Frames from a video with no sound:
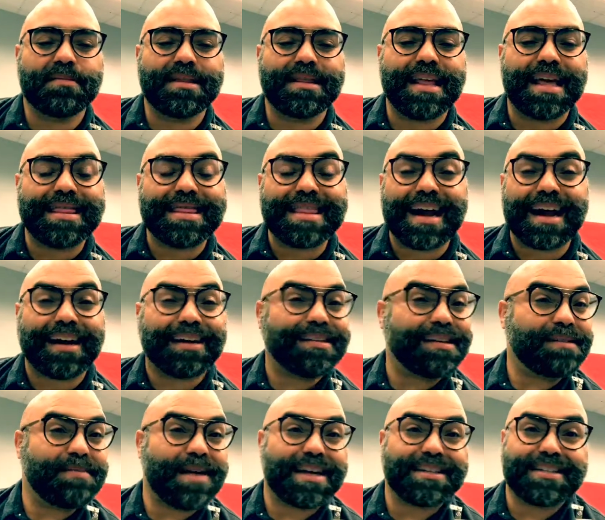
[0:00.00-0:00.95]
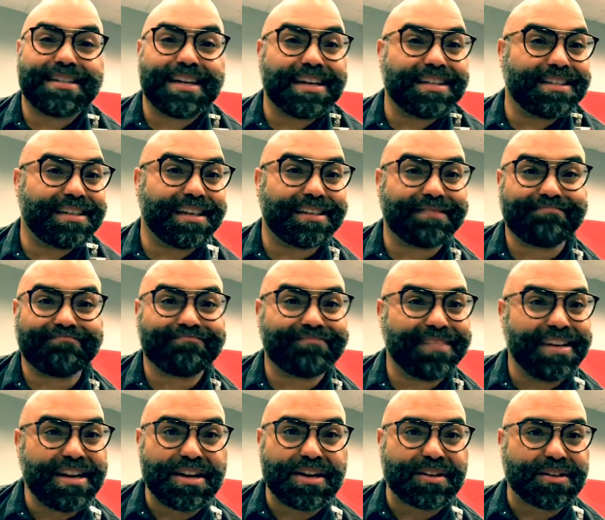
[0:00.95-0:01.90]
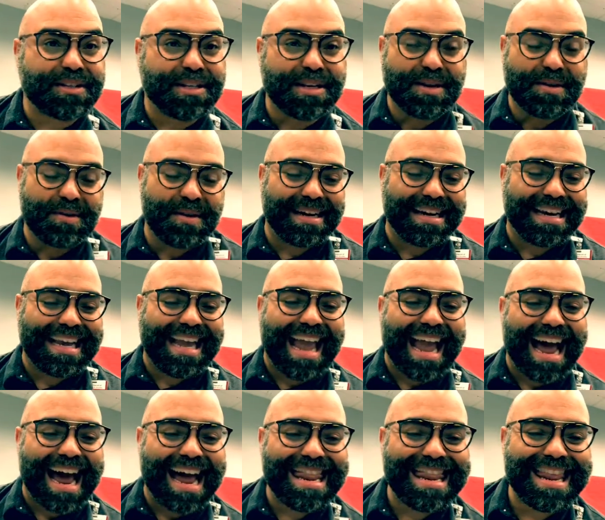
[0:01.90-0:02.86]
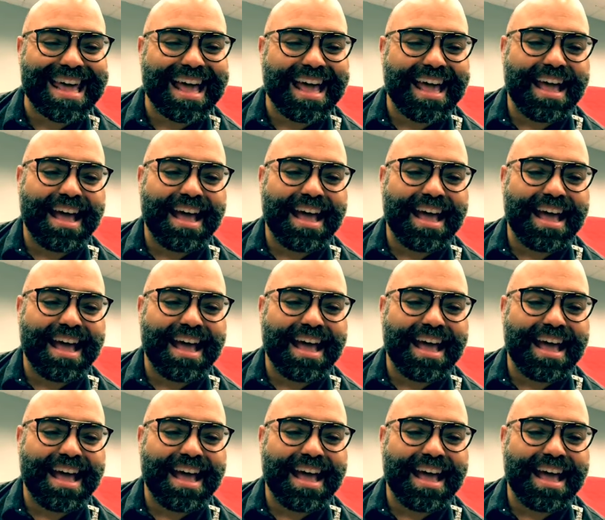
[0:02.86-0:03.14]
let that imagination, do what it can.